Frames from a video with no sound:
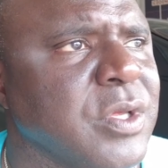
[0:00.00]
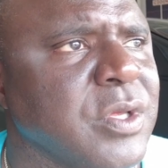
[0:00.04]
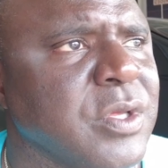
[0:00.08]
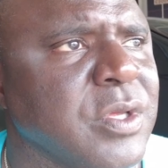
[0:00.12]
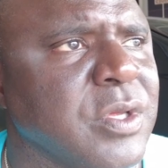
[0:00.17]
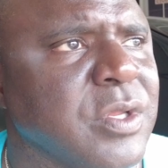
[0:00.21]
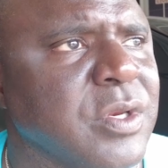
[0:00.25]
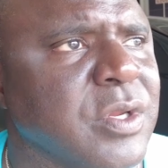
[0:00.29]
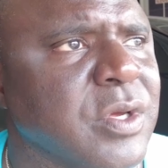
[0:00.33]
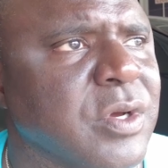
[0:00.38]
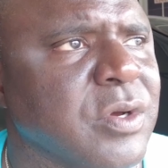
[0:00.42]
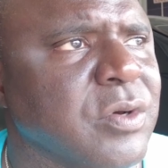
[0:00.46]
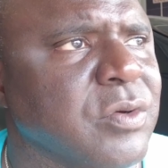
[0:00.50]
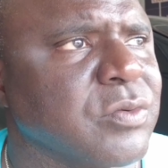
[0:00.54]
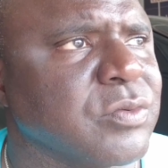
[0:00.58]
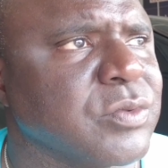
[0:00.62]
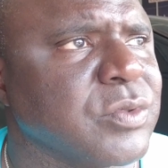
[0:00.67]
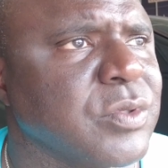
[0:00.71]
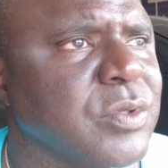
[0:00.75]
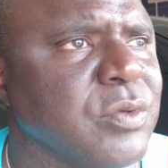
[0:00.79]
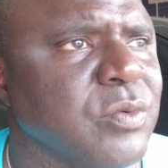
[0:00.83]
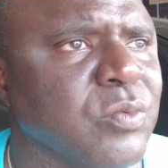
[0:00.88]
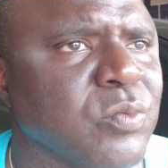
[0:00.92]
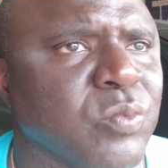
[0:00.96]
you know,
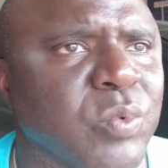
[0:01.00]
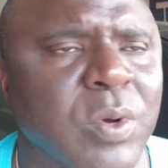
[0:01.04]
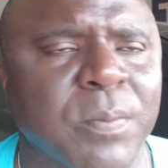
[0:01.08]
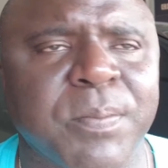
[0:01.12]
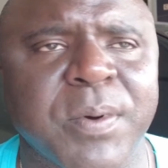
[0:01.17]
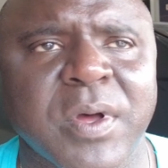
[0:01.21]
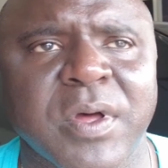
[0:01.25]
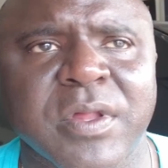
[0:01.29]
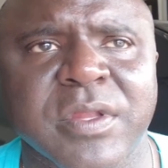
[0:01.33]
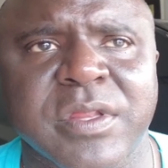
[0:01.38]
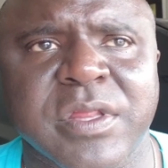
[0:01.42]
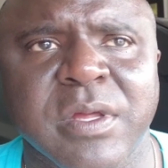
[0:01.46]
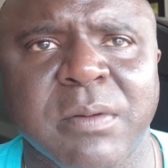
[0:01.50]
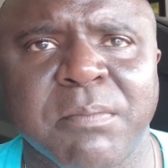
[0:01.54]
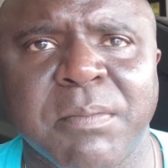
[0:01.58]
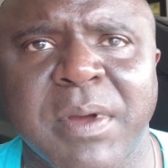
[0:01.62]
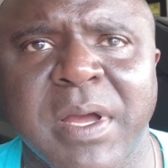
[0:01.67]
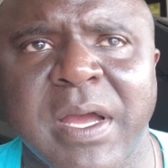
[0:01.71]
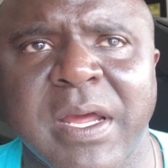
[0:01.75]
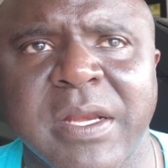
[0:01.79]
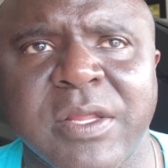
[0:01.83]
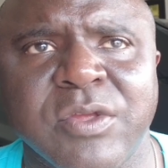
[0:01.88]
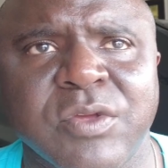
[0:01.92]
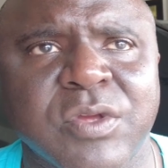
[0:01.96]
whoop on
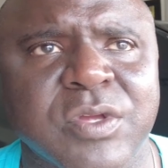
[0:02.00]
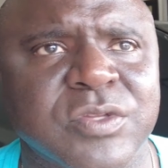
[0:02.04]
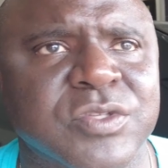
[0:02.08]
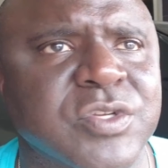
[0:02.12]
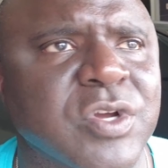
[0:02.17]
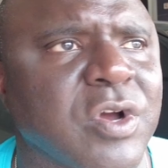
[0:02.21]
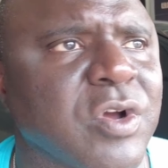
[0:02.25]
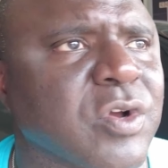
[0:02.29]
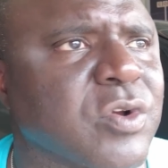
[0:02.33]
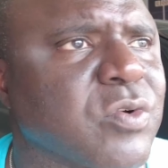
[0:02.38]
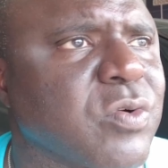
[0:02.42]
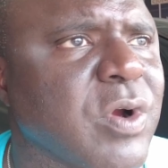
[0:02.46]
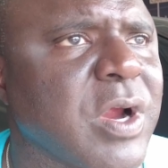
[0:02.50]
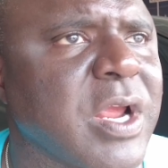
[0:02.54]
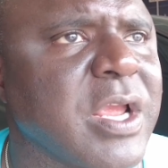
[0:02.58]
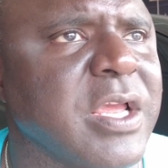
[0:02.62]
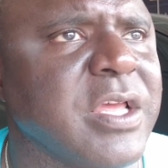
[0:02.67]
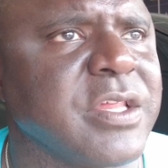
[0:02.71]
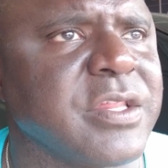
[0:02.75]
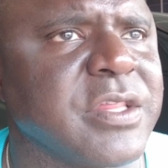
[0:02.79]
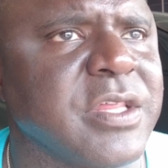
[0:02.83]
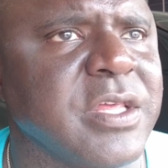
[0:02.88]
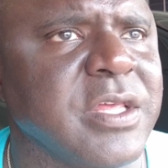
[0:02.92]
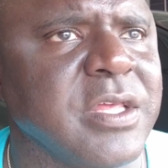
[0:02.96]
somebody, you could talk
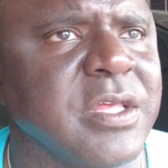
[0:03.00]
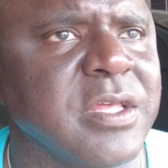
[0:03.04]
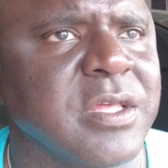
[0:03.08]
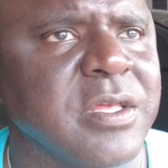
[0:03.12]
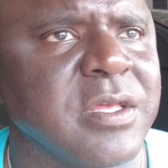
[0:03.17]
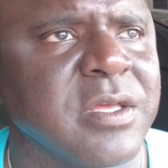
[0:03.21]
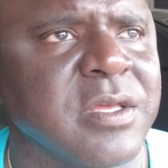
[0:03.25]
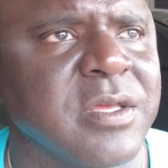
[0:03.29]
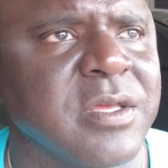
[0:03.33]
crazy.